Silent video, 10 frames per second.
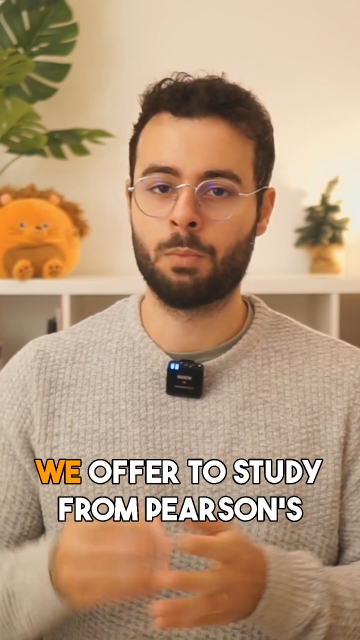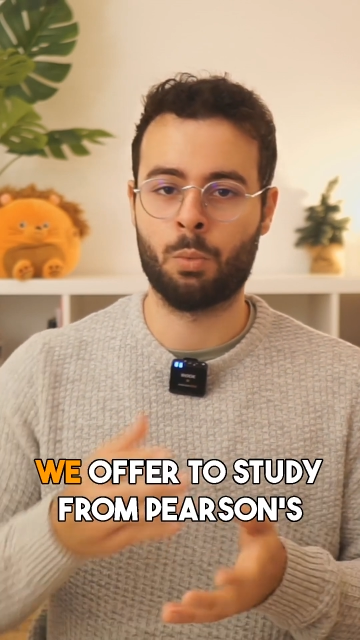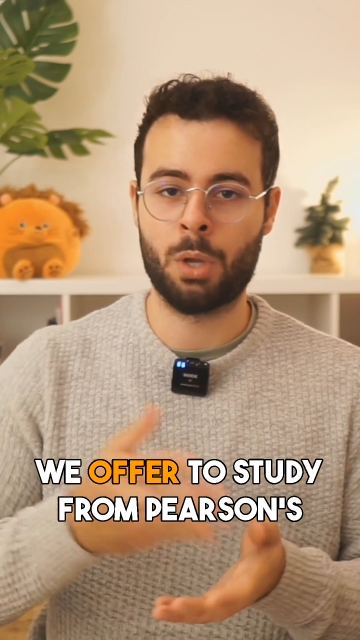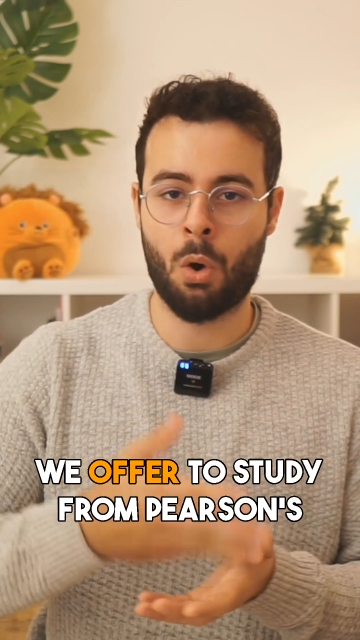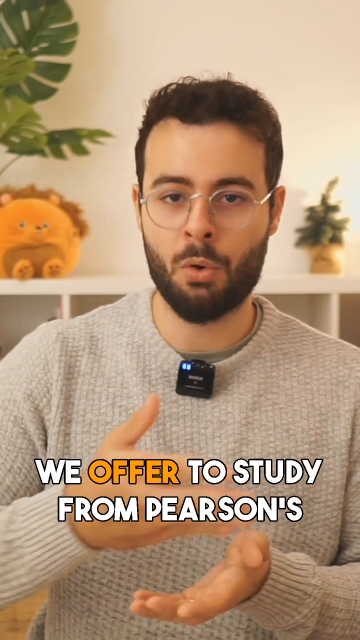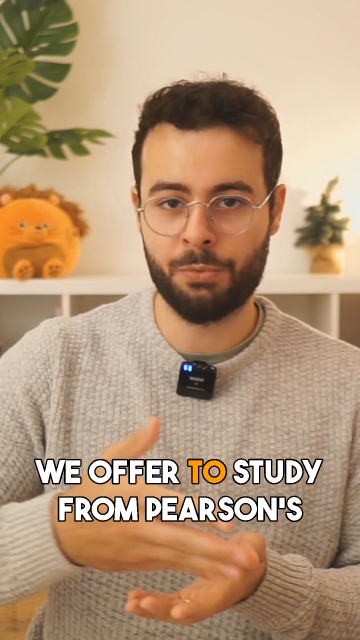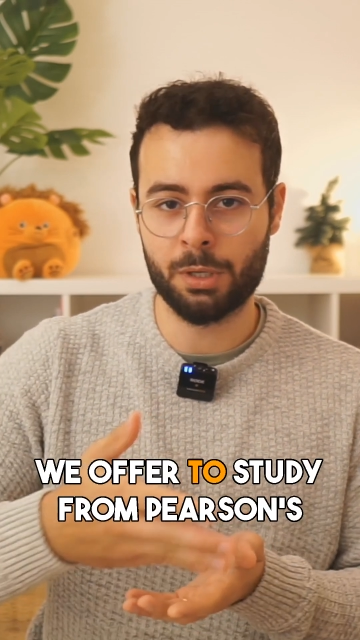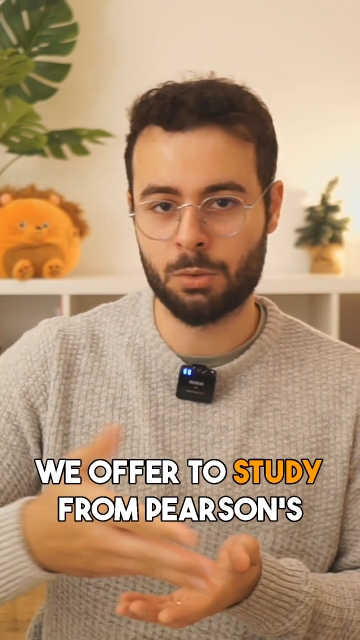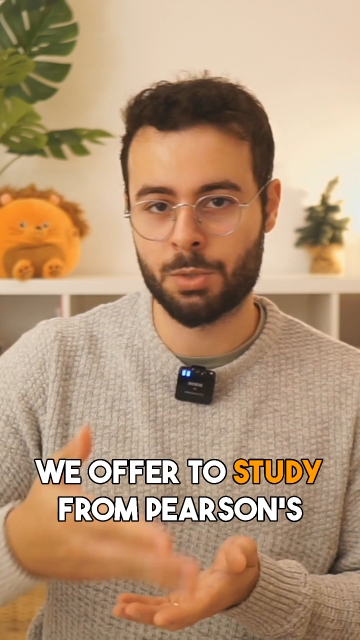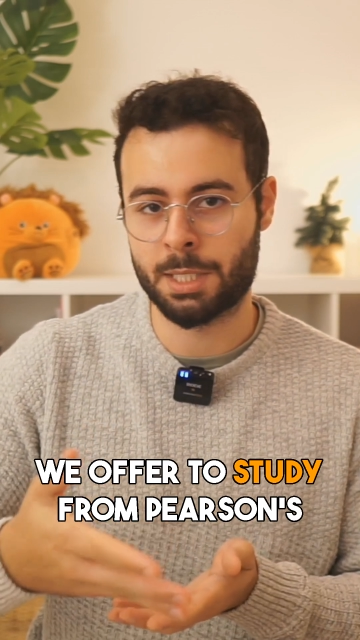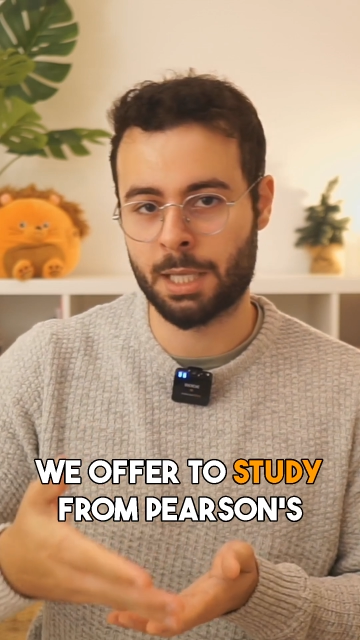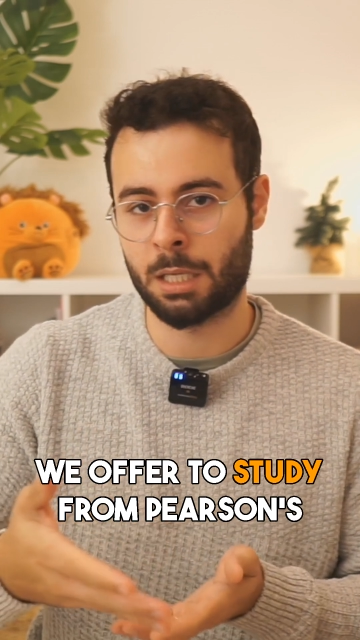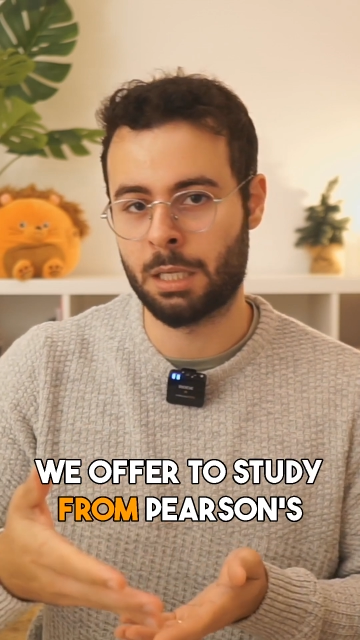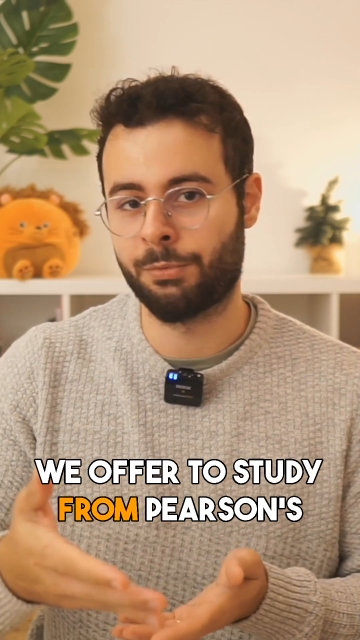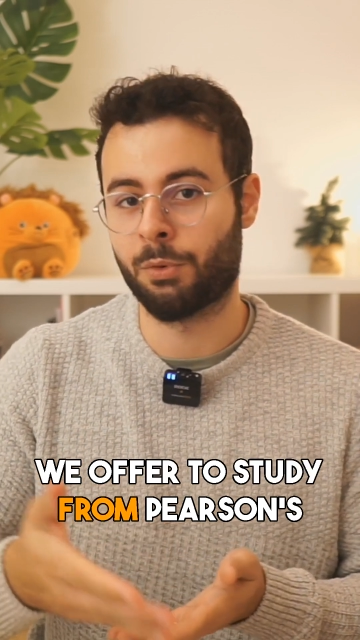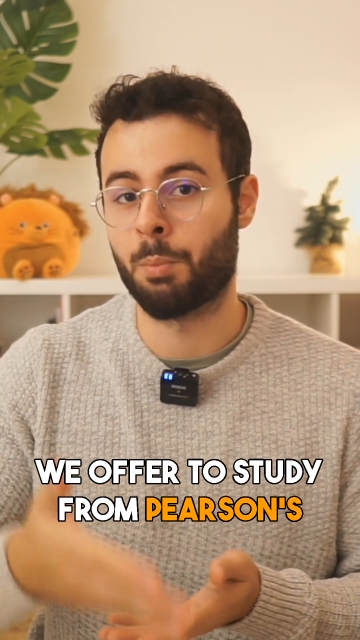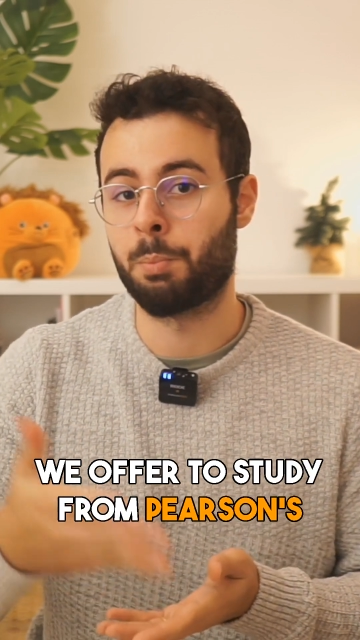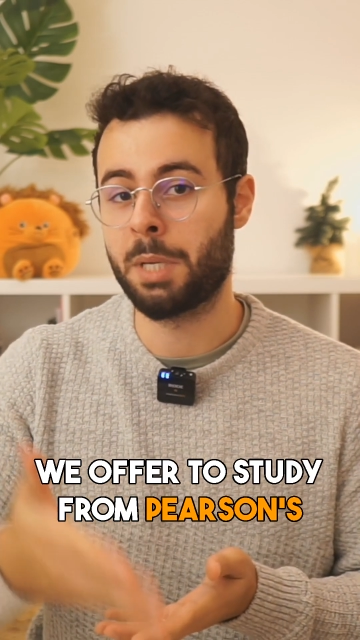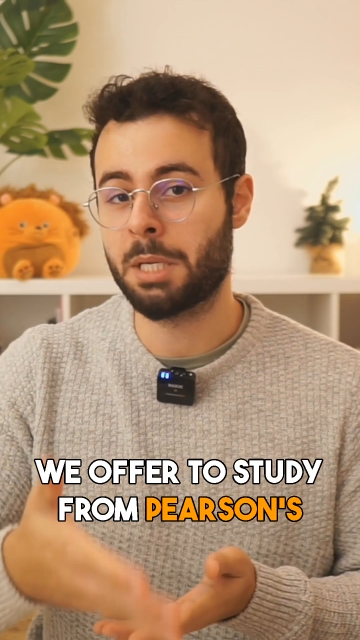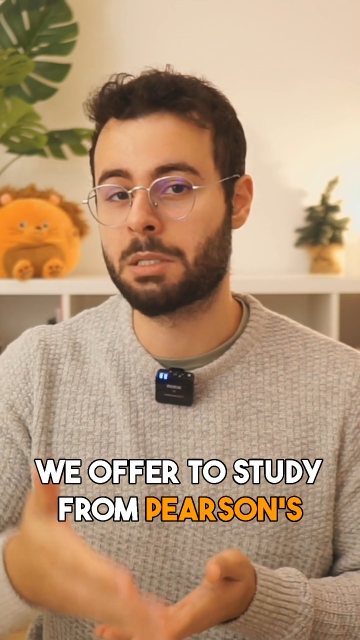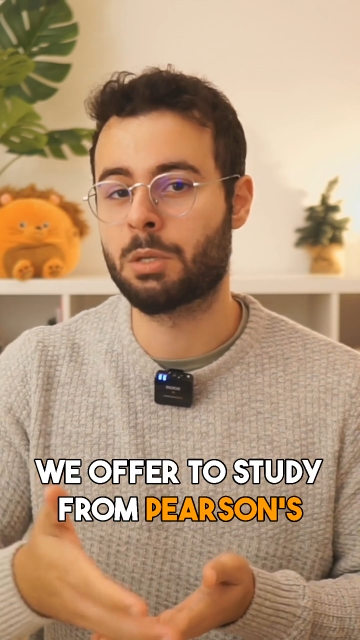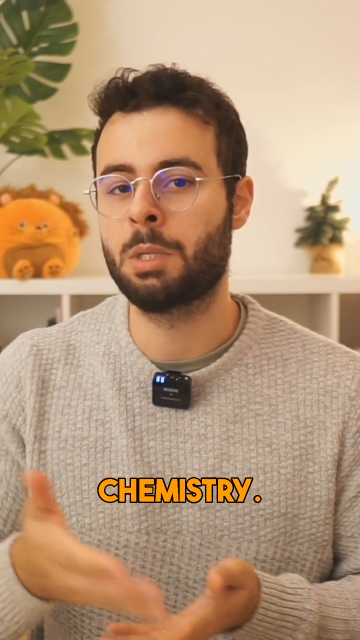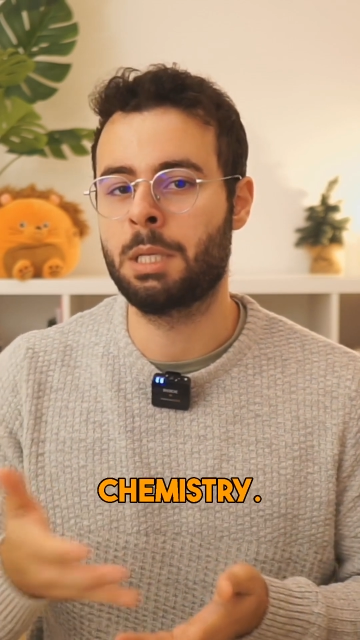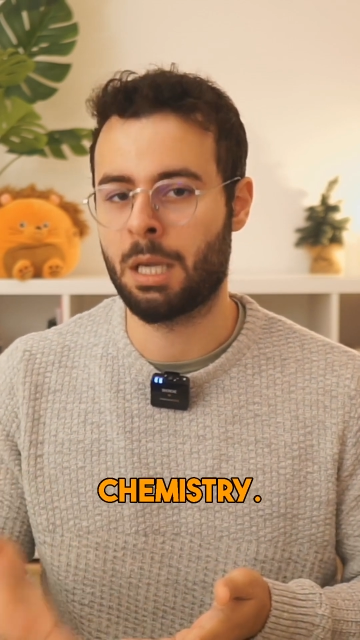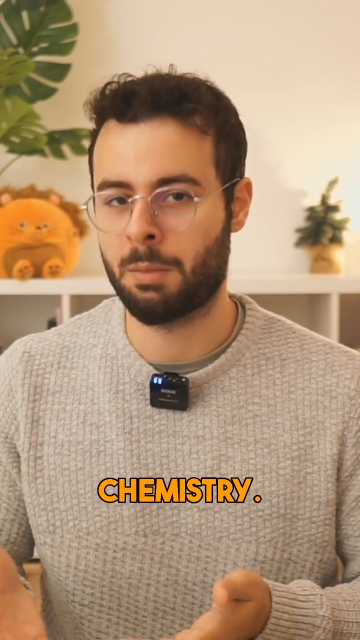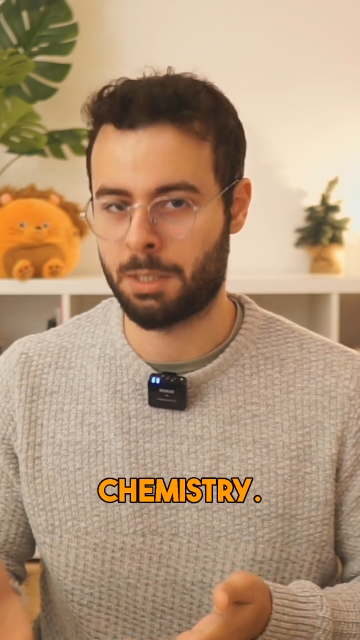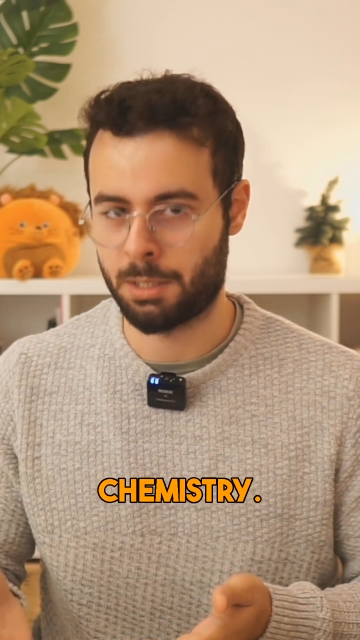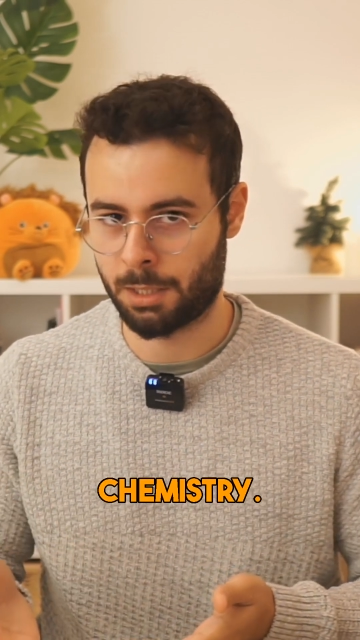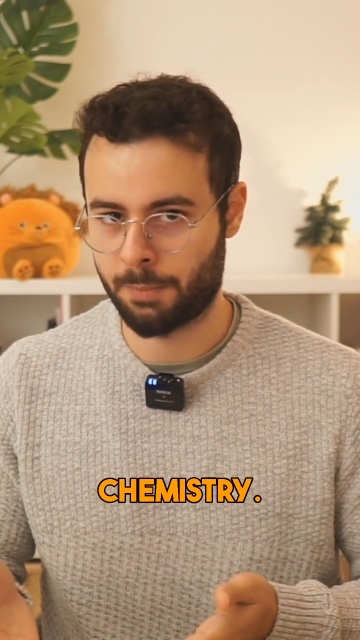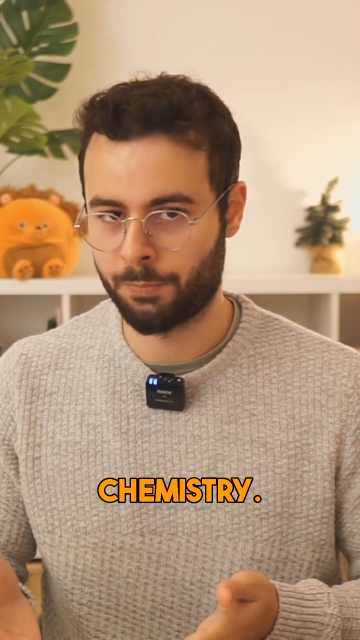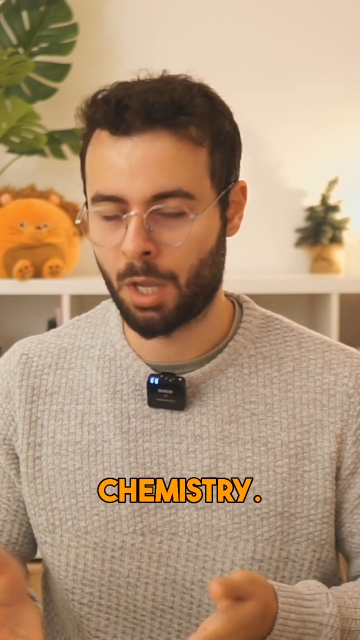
we offer to study from Pearson Chemistry.